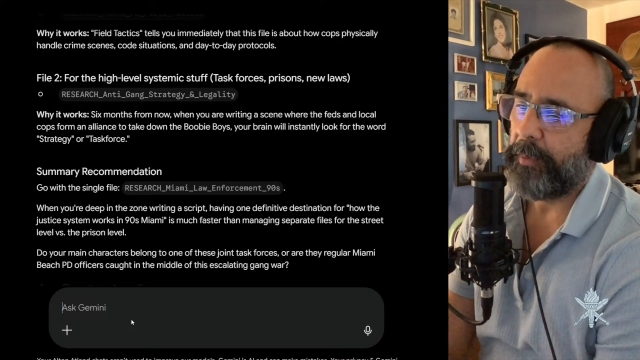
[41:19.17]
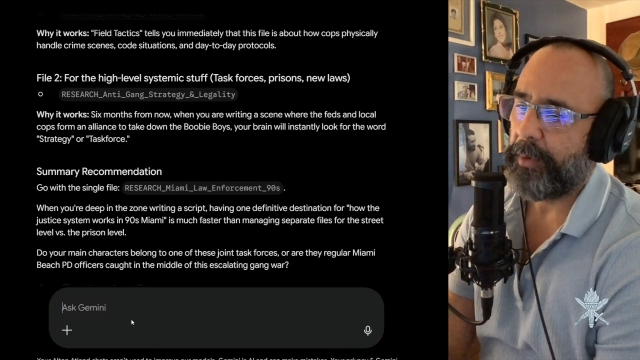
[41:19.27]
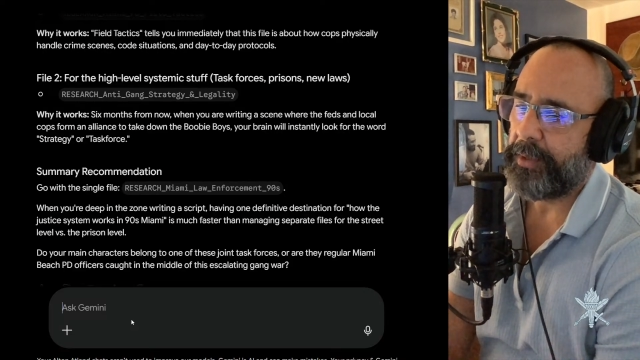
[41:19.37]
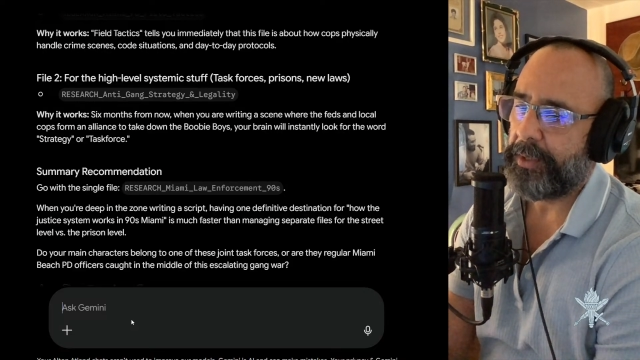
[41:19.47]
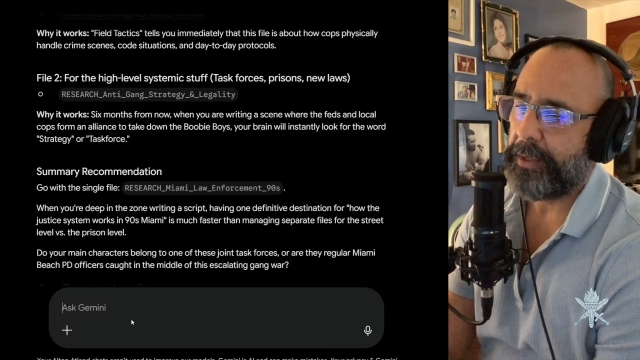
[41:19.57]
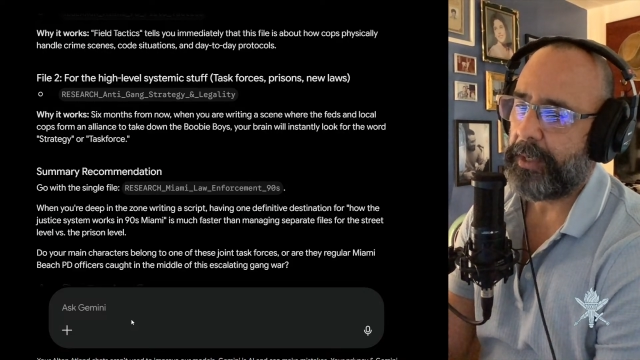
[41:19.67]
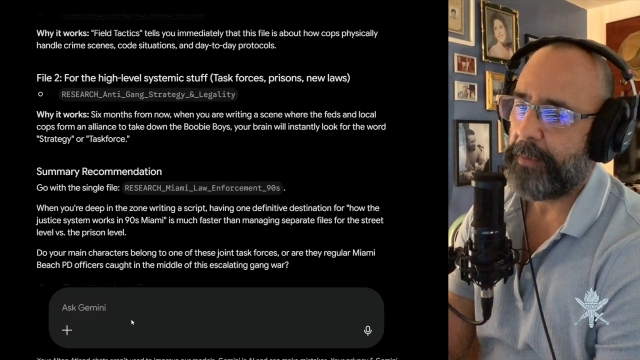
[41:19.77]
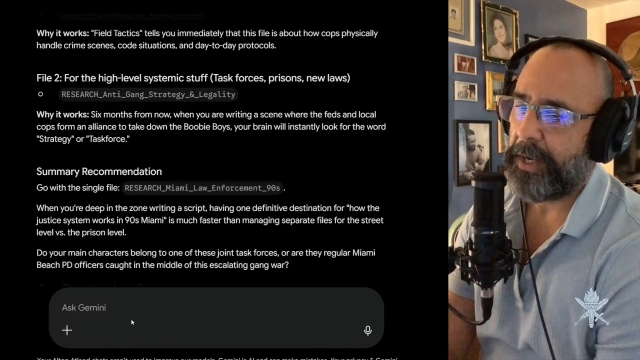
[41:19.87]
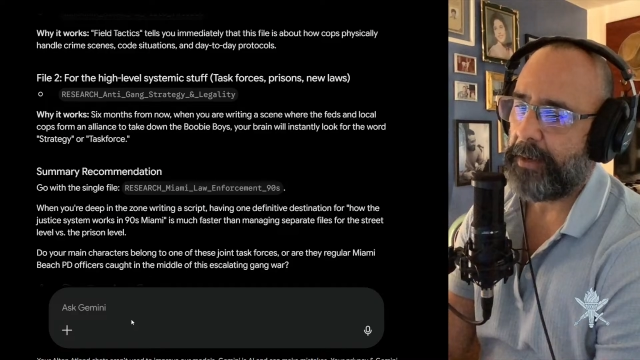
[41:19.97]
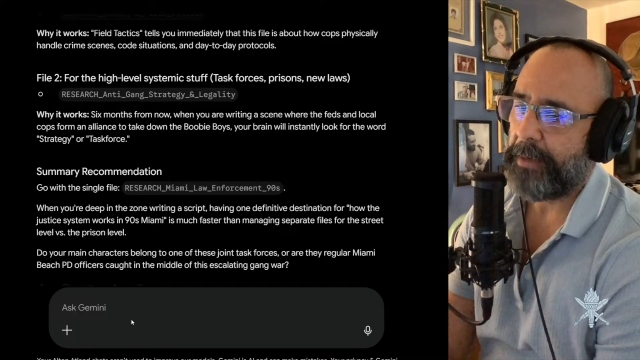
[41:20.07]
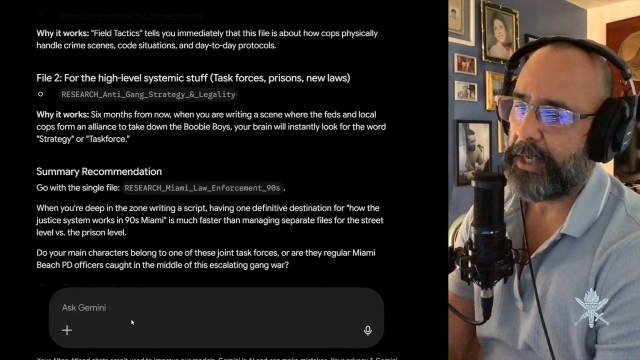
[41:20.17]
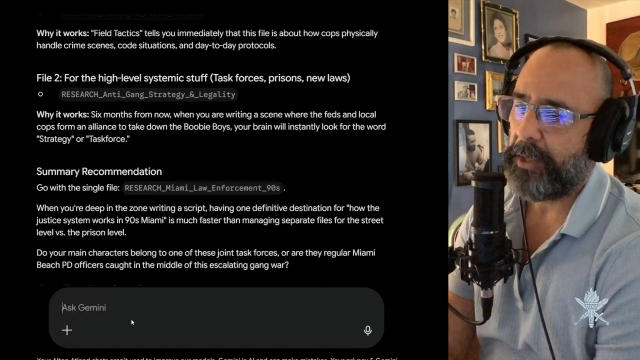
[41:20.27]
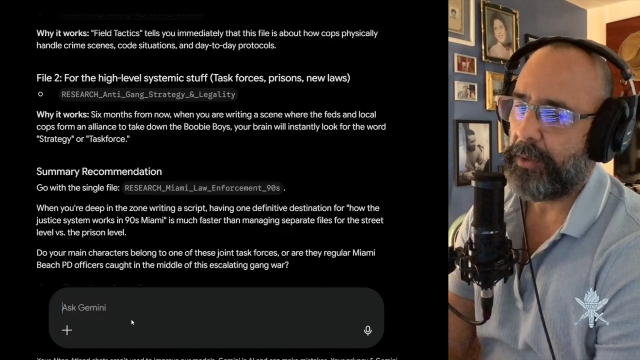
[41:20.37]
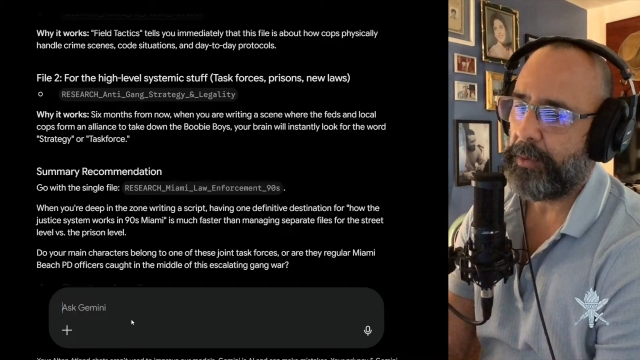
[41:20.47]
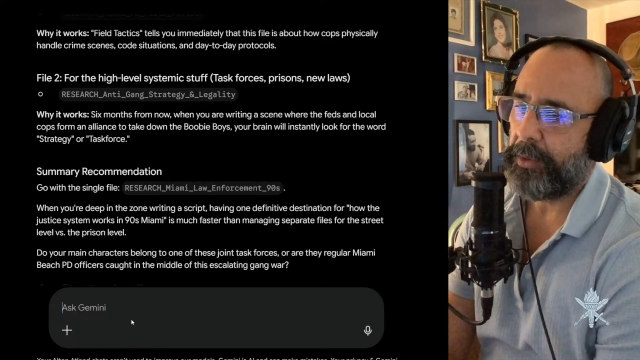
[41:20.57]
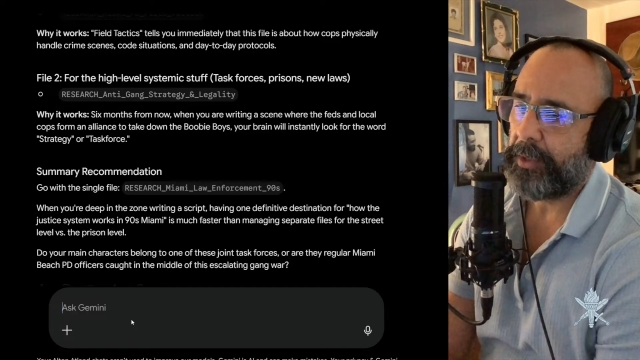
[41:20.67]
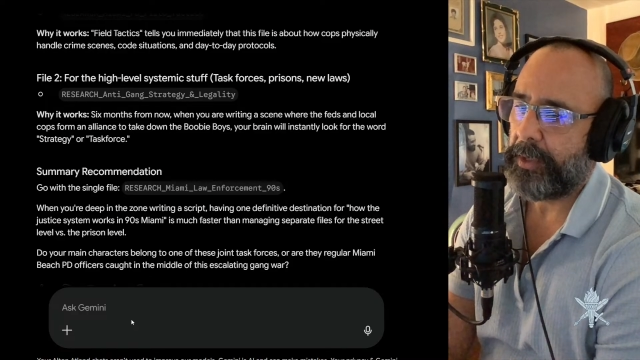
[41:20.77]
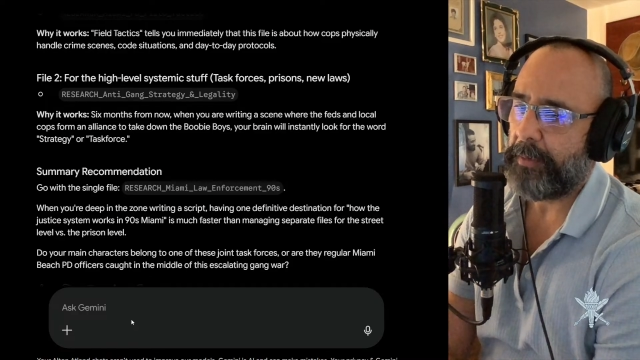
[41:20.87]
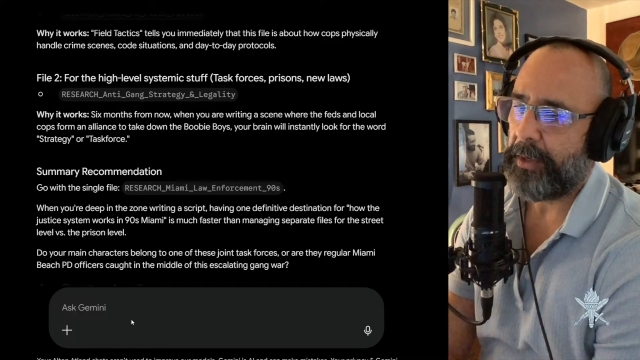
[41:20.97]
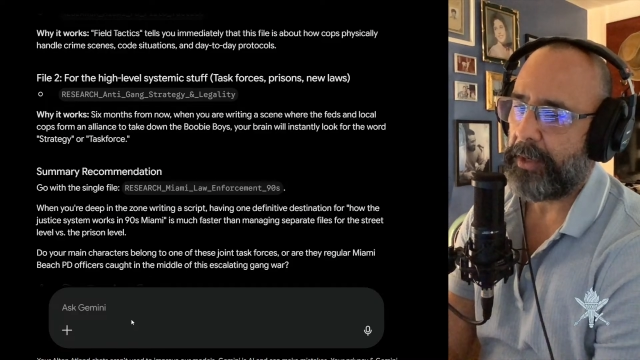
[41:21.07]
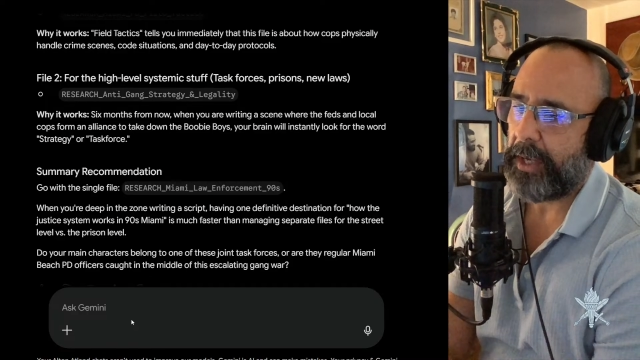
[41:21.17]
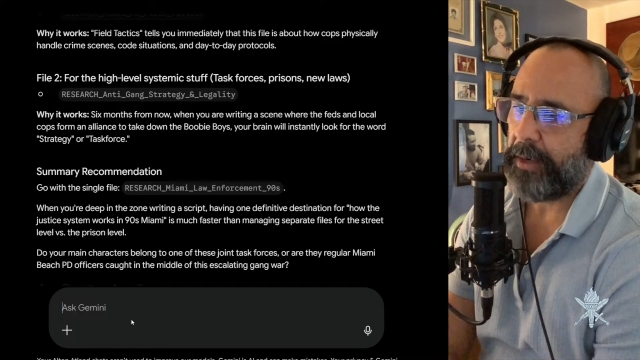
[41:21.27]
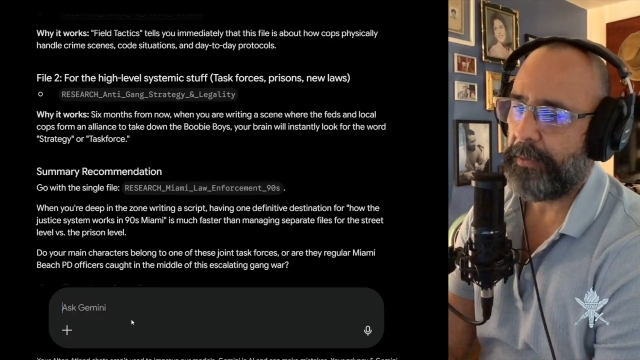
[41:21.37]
prison inmate might use to communicate.